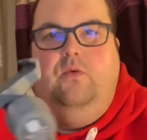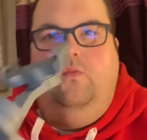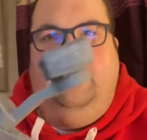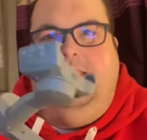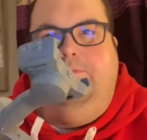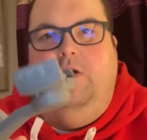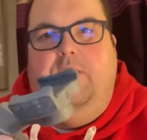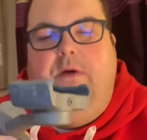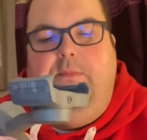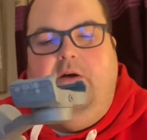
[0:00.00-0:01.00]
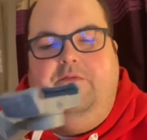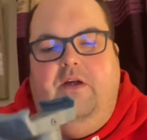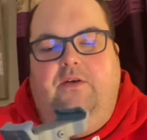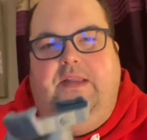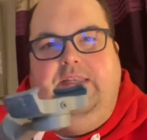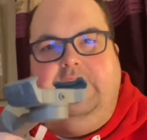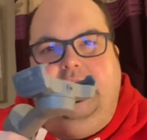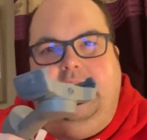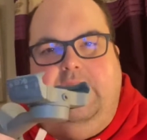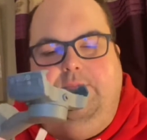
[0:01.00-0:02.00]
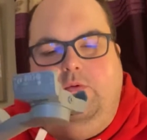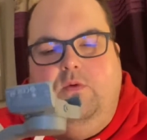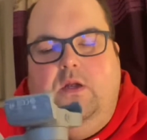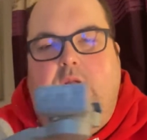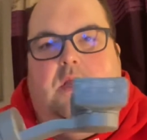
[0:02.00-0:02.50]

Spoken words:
we need to put the mobile phone into the gimbal.